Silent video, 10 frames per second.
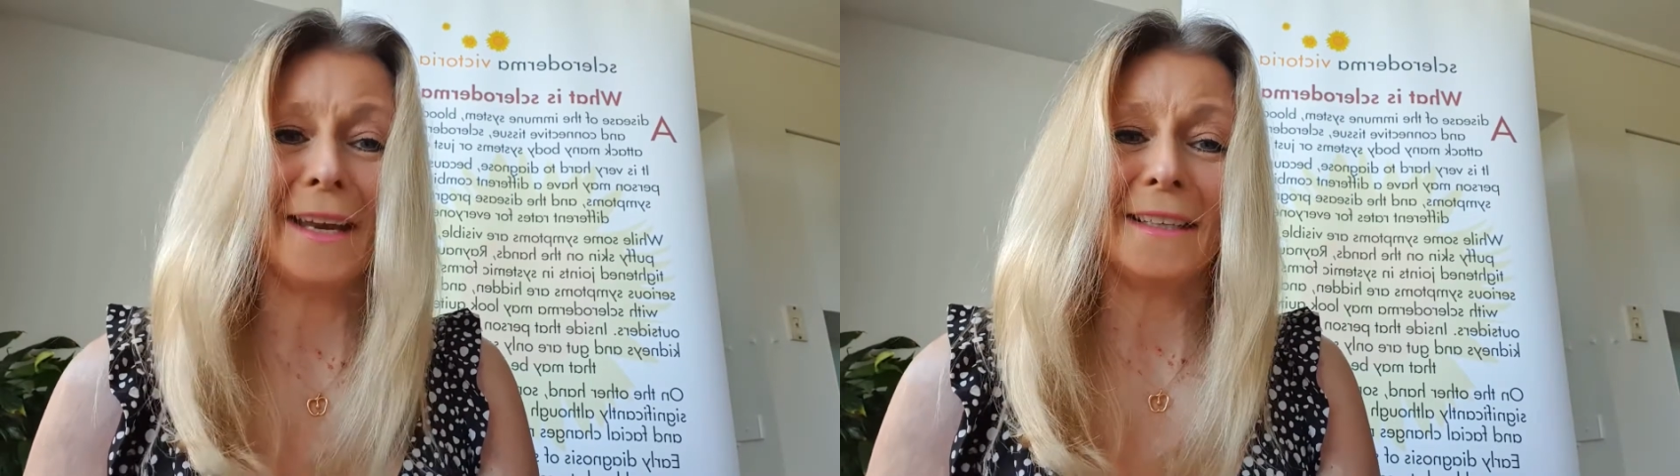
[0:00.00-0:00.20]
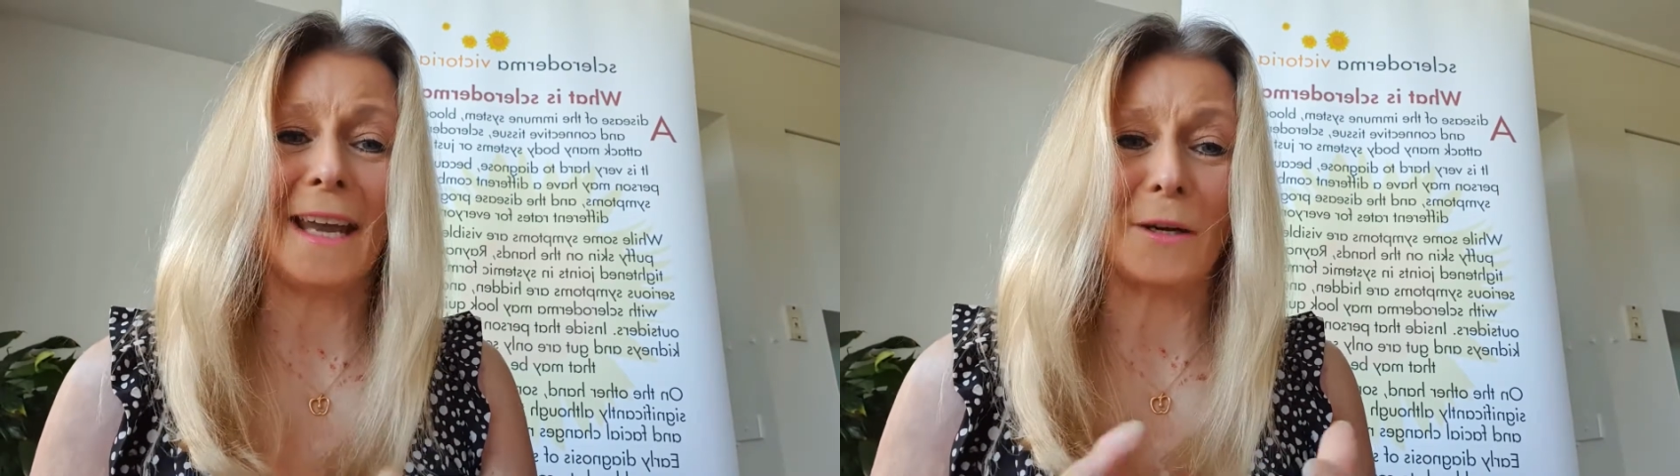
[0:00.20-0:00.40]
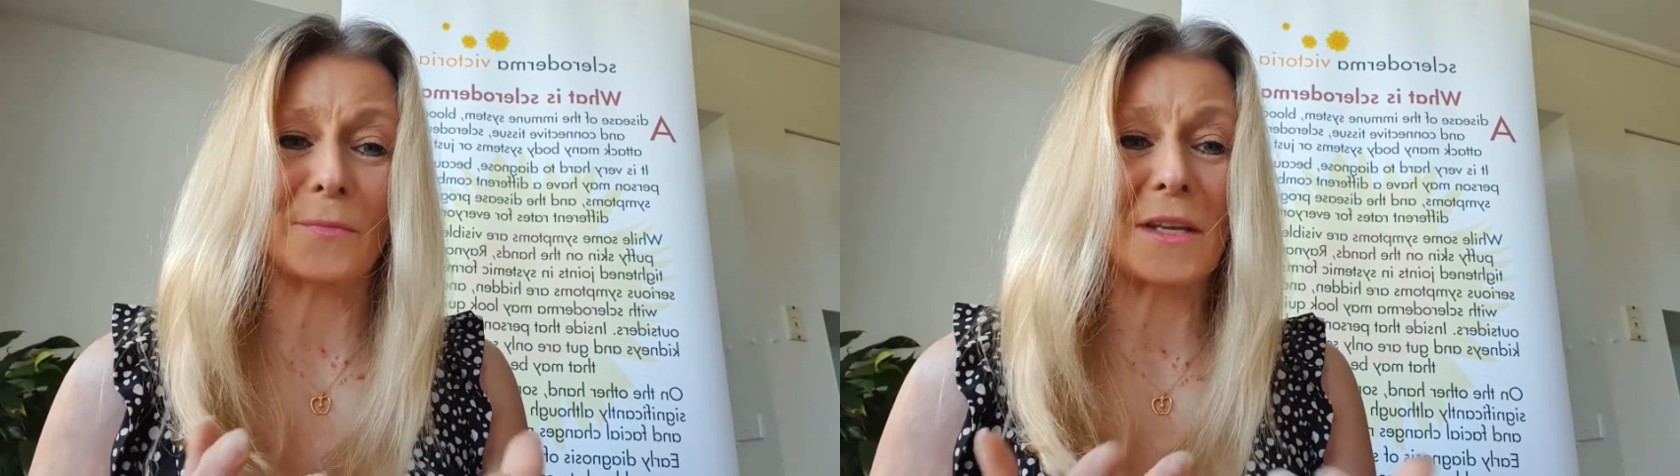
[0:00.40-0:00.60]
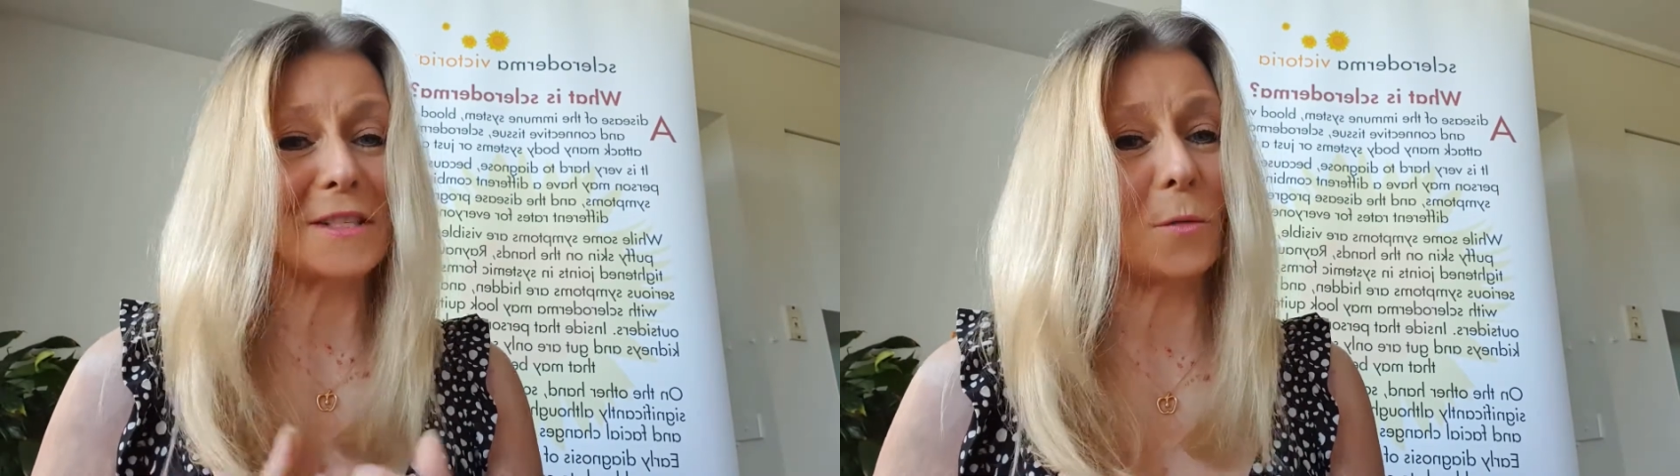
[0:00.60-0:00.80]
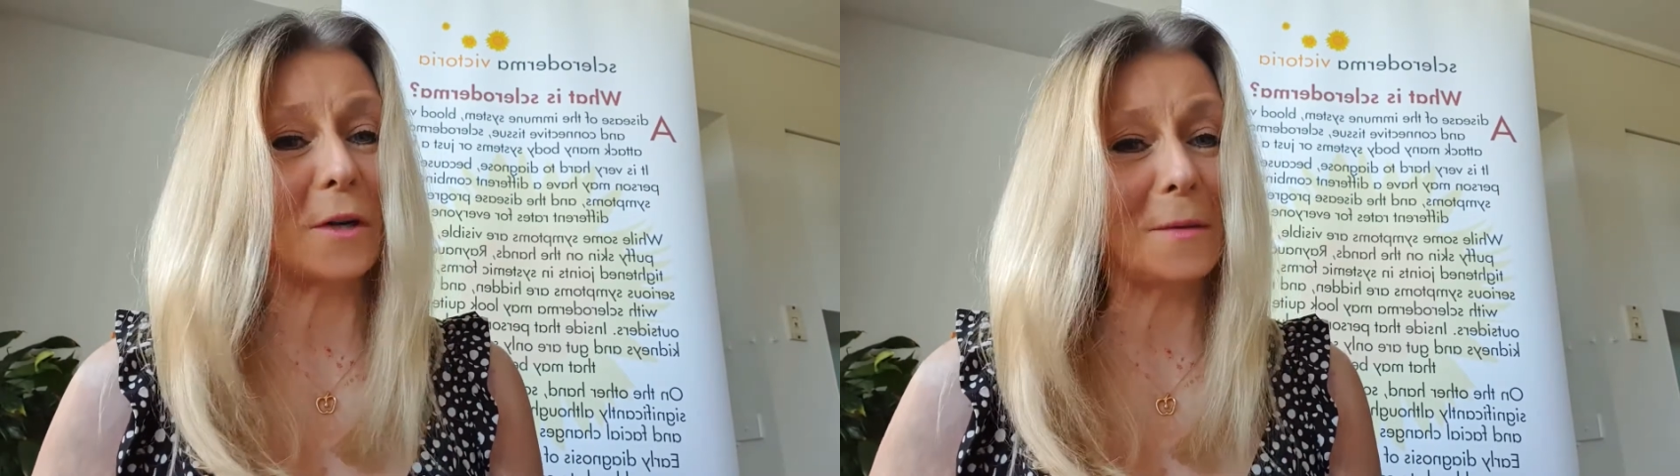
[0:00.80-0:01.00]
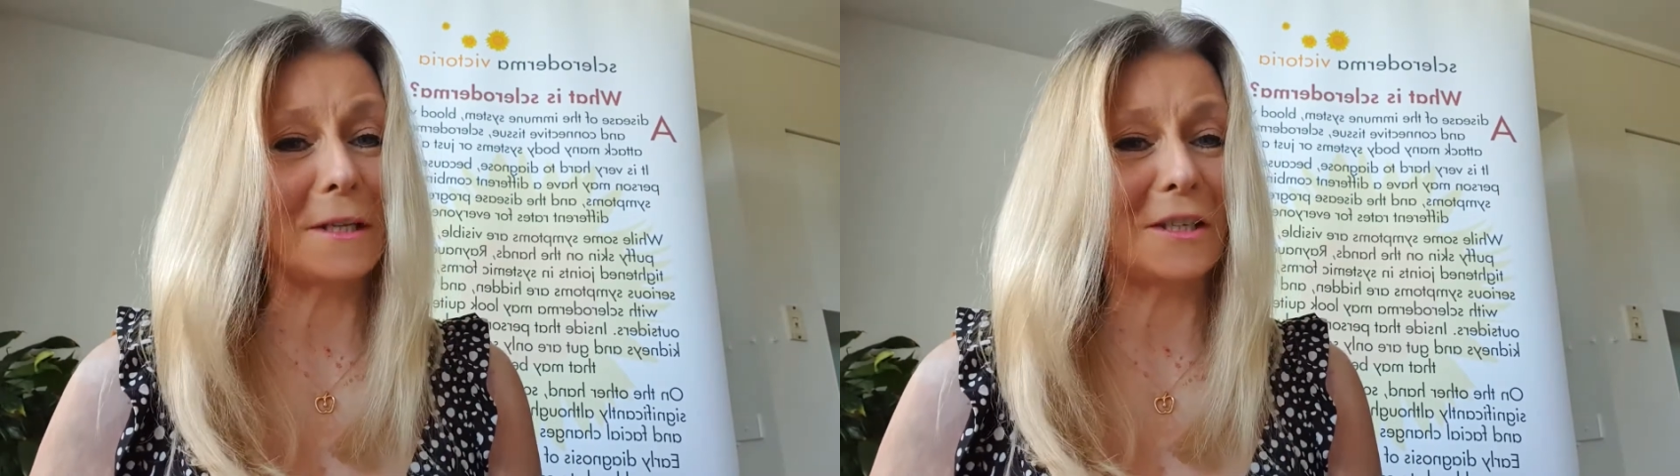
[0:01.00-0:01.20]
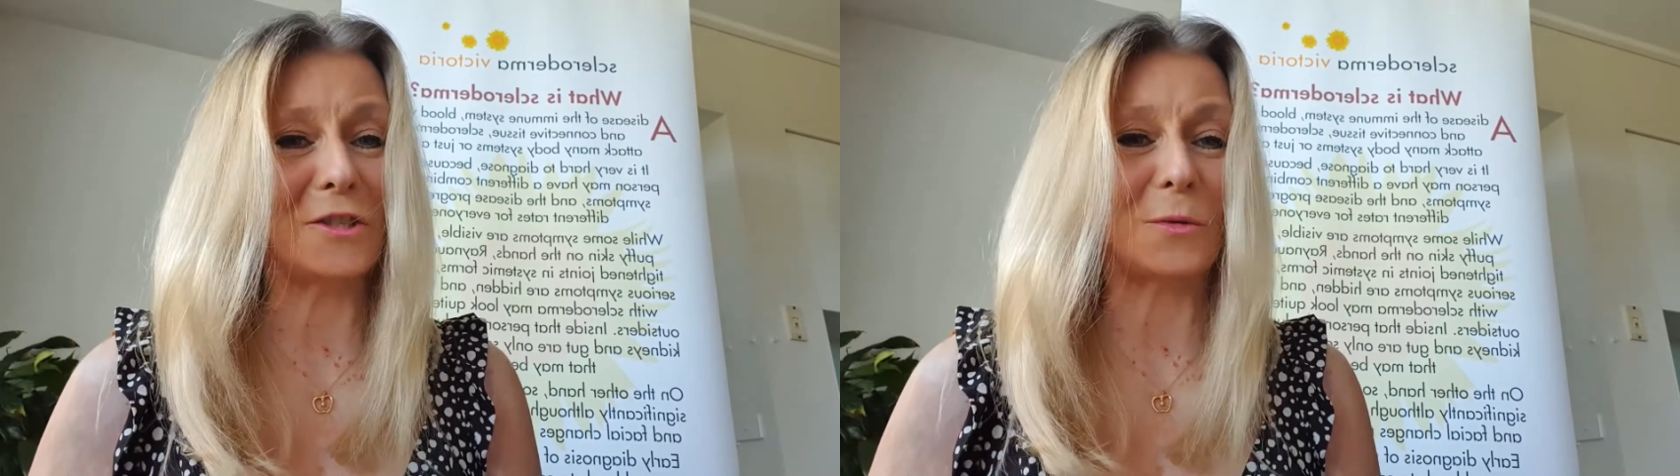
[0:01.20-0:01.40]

Now, so what I'm going to do